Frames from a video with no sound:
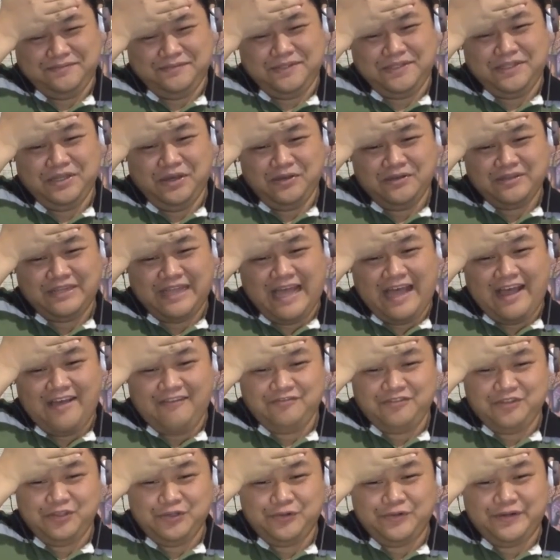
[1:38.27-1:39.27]
We don't
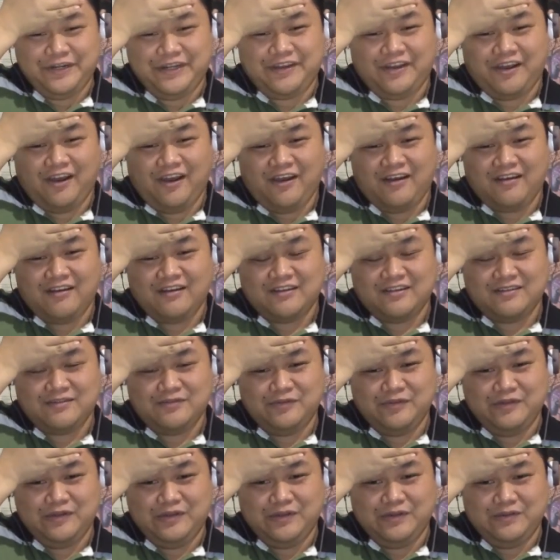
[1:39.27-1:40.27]
have to recall.
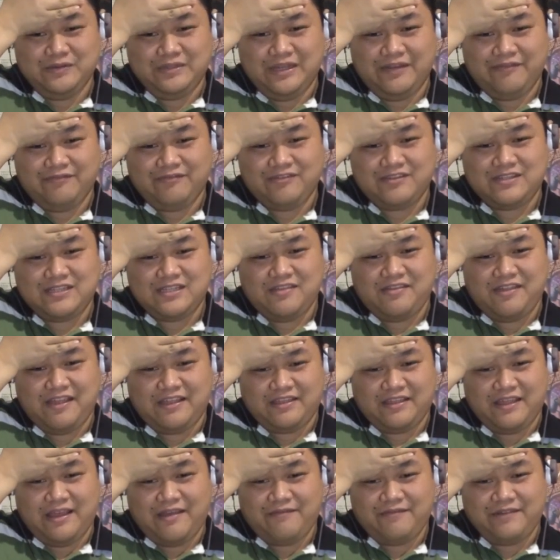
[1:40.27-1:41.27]
We don't have to see that
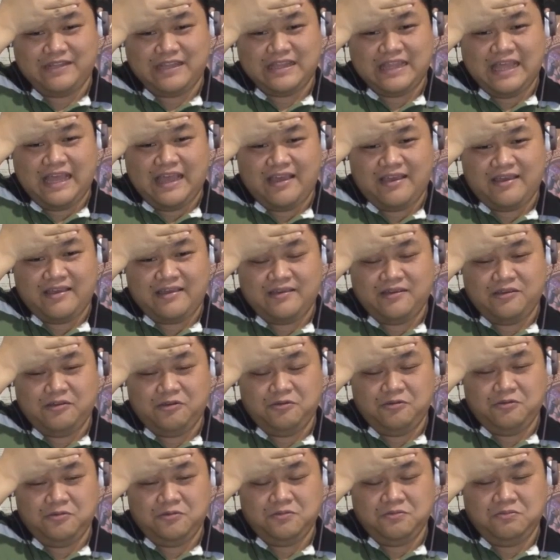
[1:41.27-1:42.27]
every time. I
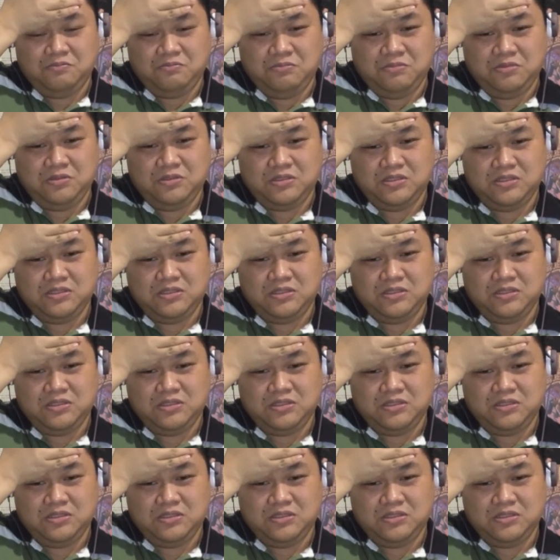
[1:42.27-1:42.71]
had to.